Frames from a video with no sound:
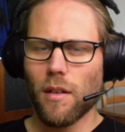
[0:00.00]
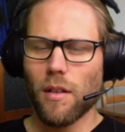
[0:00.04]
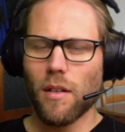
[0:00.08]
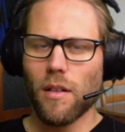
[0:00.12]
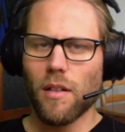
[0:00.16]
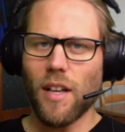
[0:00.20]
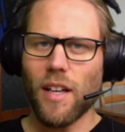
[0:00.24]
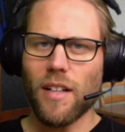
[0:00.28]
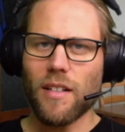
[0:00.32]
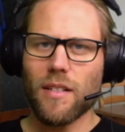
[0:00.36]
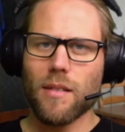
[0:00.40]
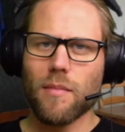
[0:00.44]

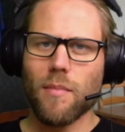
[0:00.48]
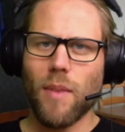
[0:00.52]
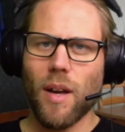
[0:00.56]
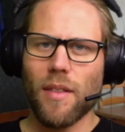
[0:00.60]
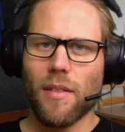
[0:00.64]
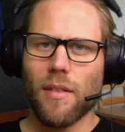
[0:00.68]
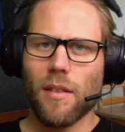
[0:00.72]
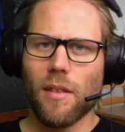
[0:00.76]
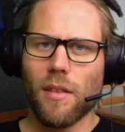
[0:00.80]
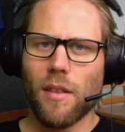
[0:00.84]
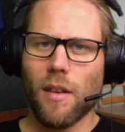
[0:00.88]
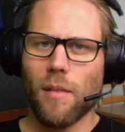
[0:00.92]
Next
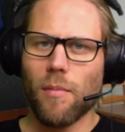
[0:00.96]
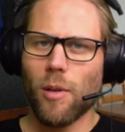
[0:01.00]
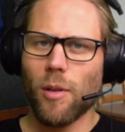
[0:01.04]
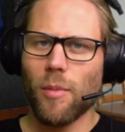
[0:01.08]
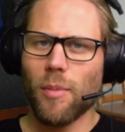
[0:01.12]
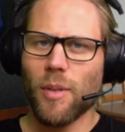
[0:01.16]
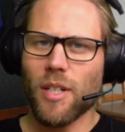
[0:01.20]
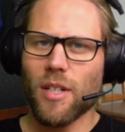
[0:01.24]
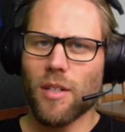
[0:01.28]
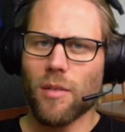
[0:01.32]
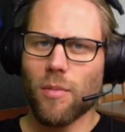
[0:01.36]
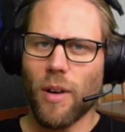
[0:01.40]
month there will
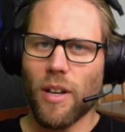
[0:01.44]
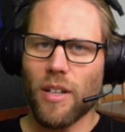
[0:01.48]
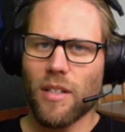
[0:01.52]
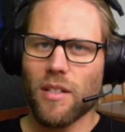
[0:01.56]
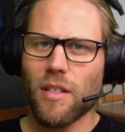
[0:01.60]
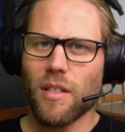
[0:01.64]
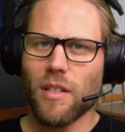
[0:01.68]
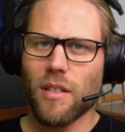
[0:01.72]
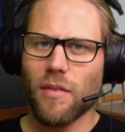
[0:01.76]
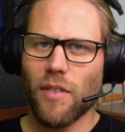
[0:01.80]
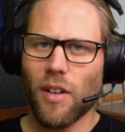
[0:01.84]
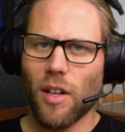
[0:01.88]
be
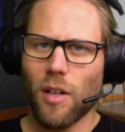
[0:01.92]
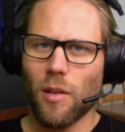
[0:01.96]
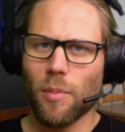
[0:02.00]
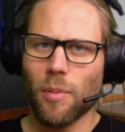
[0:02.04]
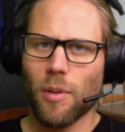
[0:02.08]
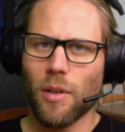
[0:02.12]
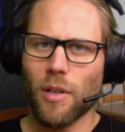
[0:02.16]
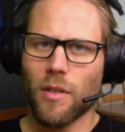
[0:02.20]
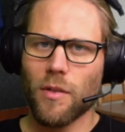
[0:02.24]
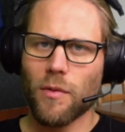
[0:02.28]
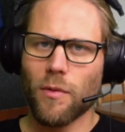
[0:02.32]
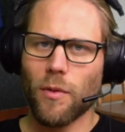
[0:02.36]
20
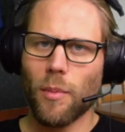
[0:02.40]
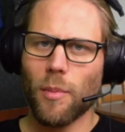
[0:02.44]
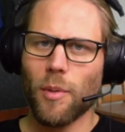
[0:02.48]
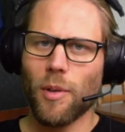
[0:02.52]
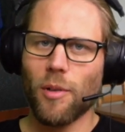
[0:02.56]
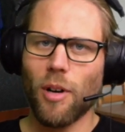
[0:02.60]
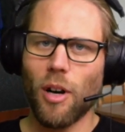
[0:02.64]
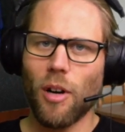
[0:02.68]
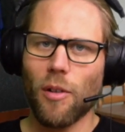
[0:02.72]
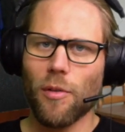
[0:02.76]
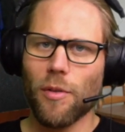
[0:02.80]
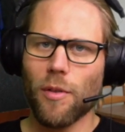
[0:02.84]
developers from
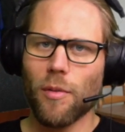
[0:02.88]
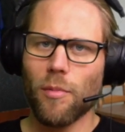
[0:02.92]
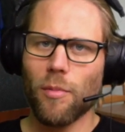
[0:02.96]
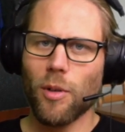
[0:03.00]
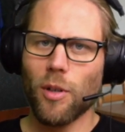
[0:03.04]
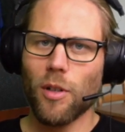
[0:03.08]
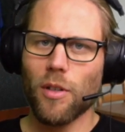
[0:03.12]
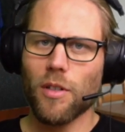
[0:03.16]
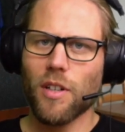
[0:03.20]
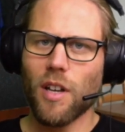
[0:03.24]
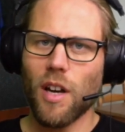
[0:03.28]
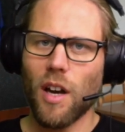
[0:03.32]
around the
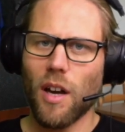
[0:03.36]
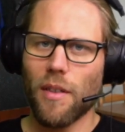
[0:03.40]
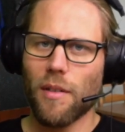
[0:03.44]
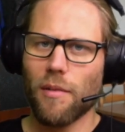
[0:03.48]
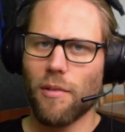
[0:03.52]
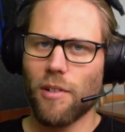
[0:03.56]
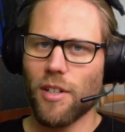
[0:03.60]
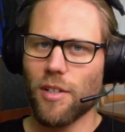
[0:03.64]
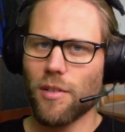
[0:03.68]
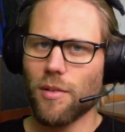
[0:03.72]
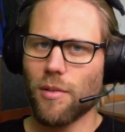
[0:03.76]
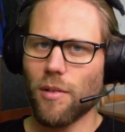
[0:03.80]
world
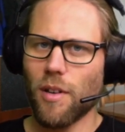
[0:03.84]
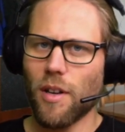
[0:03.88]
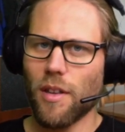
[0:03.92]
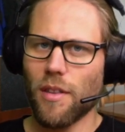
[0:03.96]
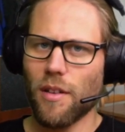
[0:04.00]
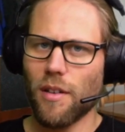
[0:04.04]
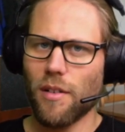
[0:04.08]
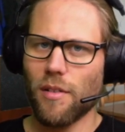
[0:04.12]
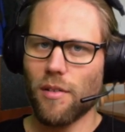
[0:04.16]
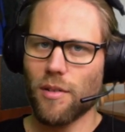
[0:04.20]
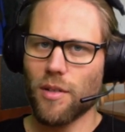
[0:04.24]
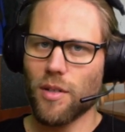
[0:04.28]
gathering
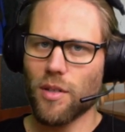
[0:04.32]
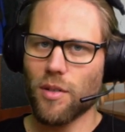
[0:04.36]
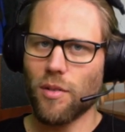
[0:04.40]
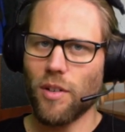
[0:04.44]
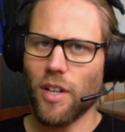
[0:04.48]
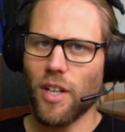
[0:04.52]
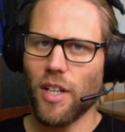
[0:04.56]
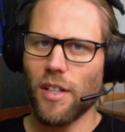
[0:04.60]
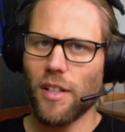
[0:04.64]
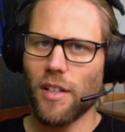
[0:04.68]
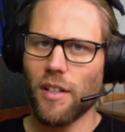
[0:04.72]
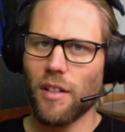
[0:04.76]
together in
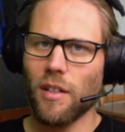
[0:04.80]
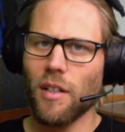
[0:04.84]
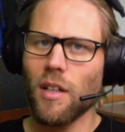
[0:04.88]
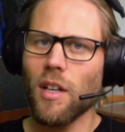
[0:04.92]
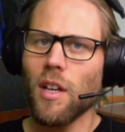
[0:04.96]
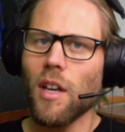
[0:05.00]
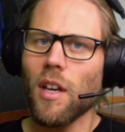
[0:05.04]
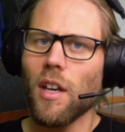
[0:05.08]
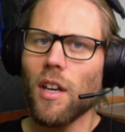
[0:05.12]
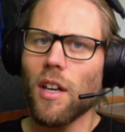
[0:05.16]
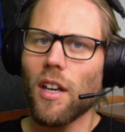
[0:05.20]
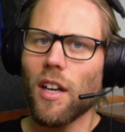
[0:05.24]
Australia
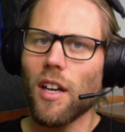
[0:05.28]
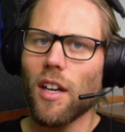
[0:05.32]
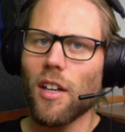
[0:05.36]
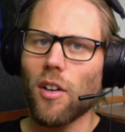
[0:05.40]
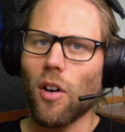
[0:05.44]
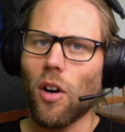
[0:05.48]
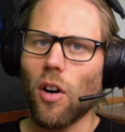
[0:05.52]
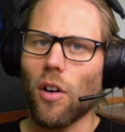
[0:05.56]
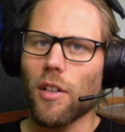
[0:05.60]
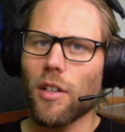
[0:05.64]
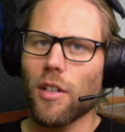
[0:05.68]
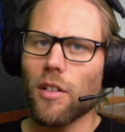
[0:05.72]
in
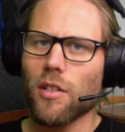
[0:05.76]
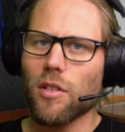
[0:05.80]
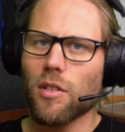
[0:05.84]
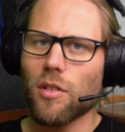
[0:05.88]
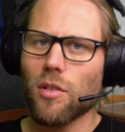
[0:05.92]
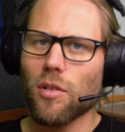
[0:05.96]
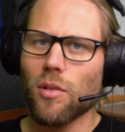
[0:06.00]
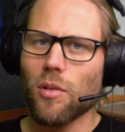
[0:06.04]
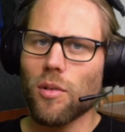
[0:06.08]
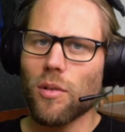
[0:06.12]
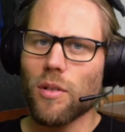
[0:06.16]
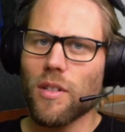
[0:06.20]
order
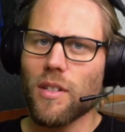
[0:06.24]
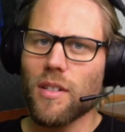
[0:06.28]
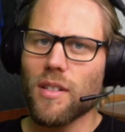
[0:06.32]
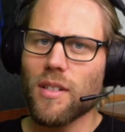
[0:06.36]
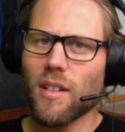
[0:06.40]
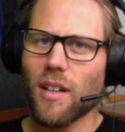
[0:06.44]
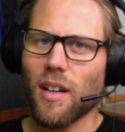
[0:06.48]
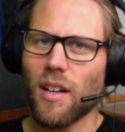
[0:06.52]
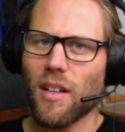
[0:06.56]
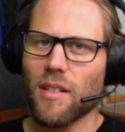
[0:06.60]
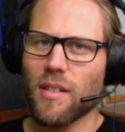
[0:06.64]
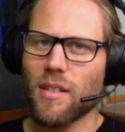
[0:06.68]
to
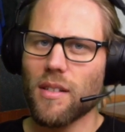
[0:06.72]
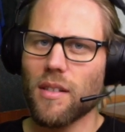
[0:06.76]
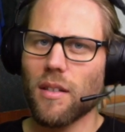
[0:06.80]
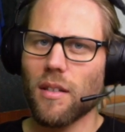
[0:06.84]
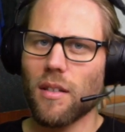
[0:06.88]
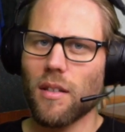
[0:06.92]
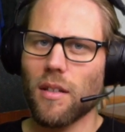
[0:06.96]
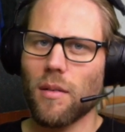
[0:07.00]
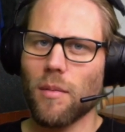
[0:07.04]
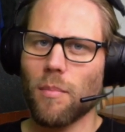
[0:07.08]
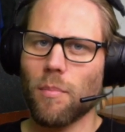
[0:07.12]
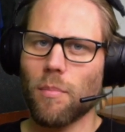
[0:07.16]
discuss
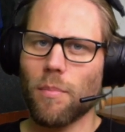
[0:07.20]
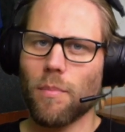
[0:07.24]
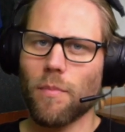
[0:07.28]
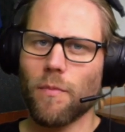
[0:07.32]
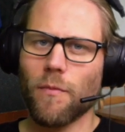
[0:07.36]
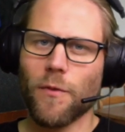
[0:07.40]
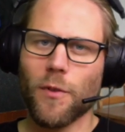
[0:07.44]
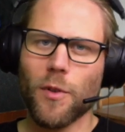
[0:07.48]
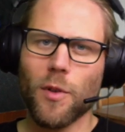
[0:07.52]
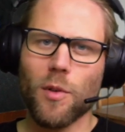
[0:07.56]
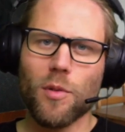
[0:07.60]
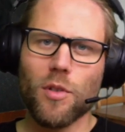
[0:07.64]
the
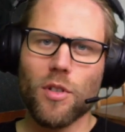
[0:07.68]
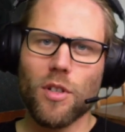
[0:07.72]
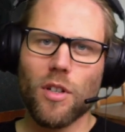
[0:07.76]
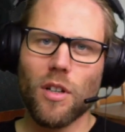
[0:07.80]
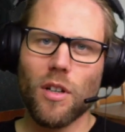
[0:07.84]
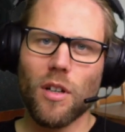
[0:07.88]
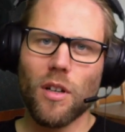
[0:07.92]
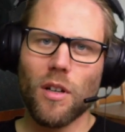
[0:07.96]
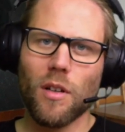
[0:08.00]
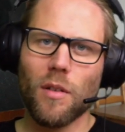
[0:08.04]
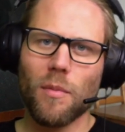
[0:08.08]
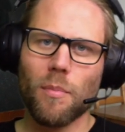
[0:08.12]

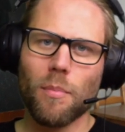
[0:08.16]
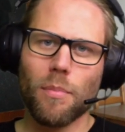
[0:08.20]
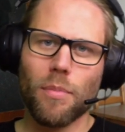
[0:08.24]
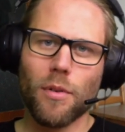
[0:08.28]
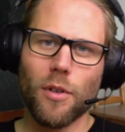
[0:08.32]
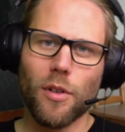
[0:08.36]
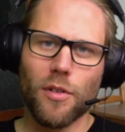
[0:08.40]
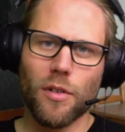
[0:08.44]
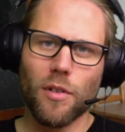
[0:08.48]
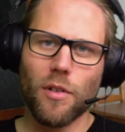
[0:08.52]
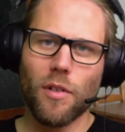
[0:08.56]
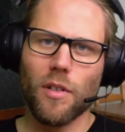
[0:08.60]
future
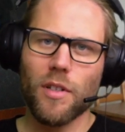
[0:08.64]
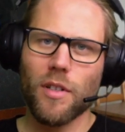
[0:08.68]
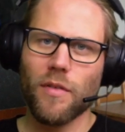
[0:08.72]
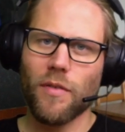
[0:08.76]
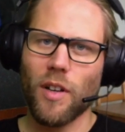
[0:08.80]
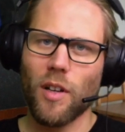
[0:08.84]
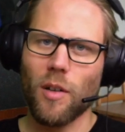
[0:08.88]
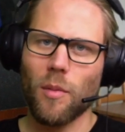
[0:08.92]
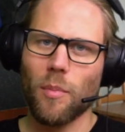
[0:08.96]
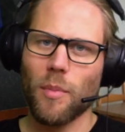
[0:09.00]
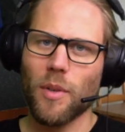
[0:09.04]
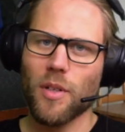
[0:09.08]
protocol
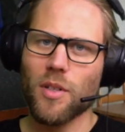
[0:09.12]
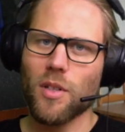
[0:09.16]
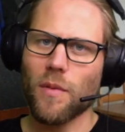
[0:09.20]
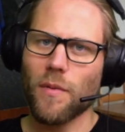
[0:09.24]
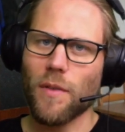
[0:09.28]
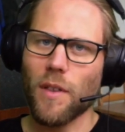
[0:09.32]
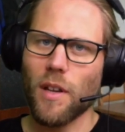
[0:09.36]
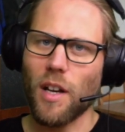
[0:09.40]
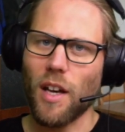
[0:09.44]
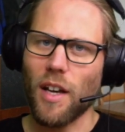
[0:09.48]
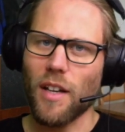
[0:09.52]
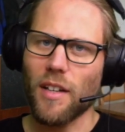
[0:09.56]
development of
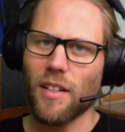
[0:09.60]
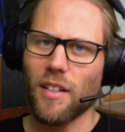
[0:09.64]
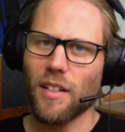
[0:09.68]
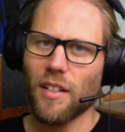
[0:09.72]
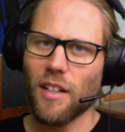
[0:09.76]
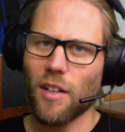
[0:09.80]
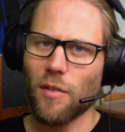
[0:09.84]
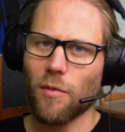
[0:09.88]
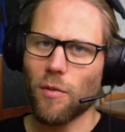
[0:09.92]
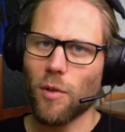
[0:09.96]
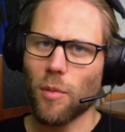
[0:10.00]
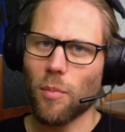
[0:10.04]
the Lightning
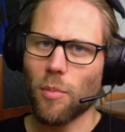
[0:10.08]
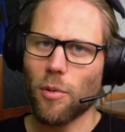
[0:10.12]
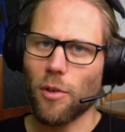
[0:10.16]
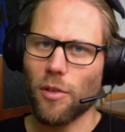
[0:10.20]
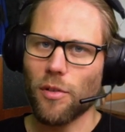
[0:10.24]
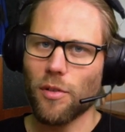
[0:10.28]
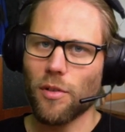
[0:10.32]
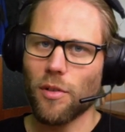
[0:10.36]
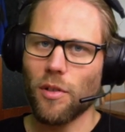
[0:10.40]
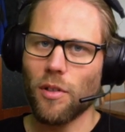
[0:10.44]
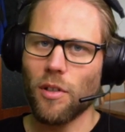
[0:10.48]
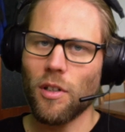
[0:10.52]
Network
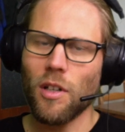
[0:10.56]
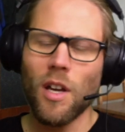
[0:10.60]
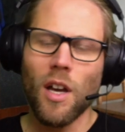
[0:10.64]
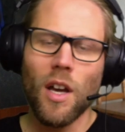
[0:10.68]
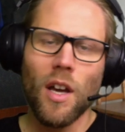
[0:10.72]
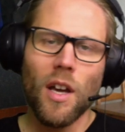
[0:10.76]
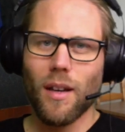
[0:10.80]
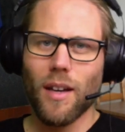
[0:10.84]
protocol,